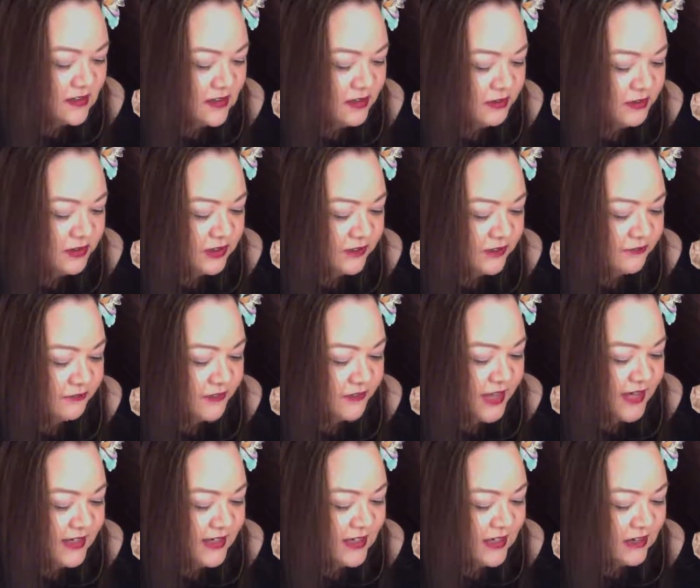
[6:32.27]
with a
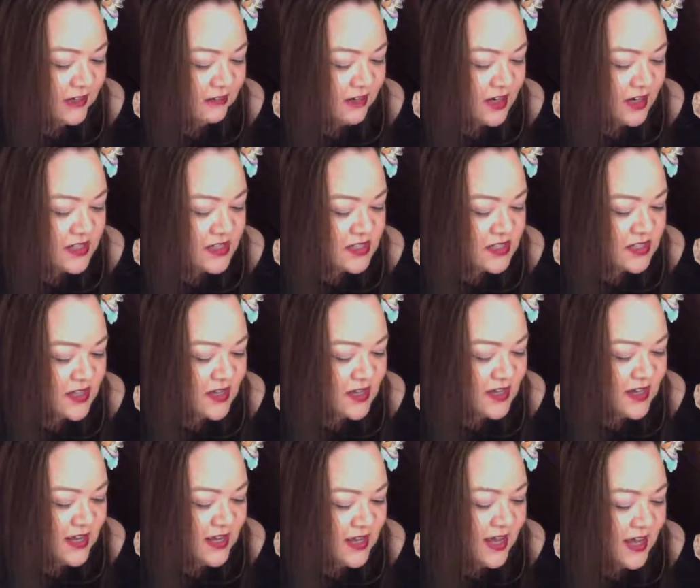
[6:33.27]
flaky crust
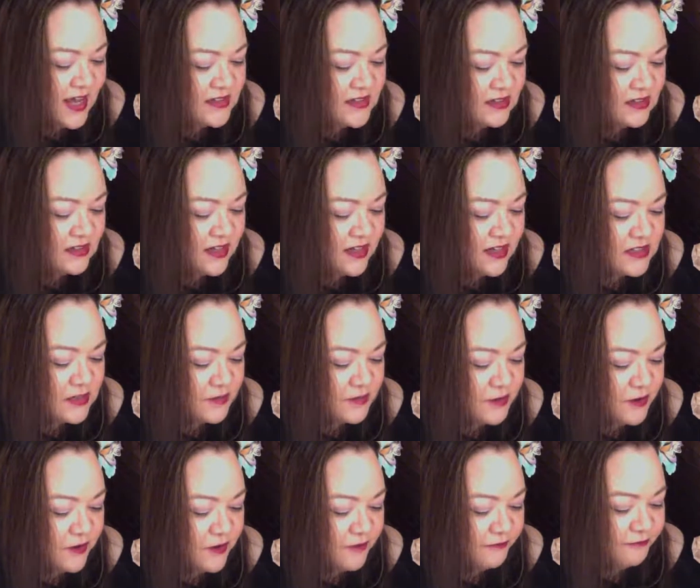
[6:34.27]
and
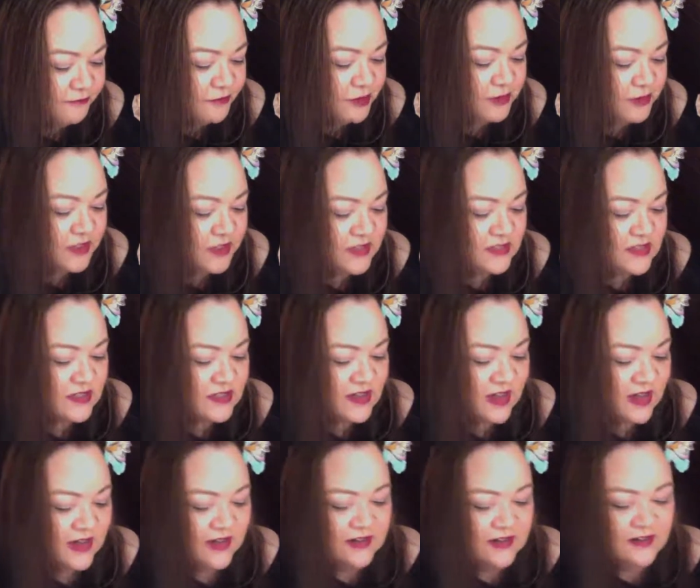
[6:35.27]
delectable fruit
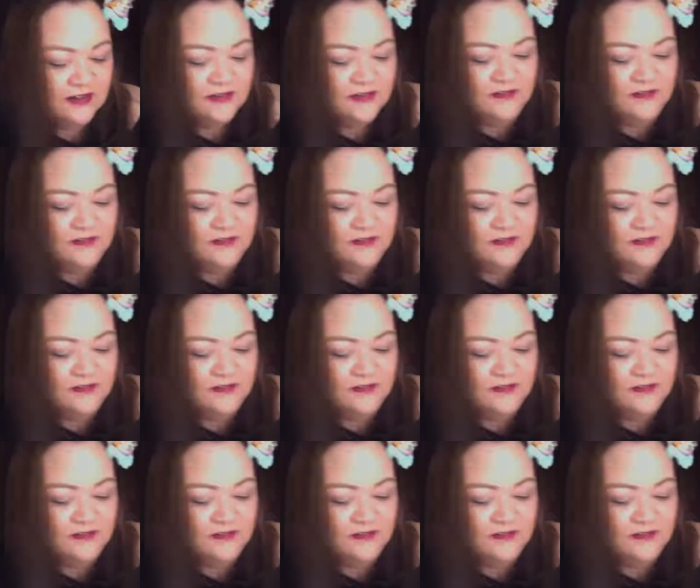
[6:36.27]
inside.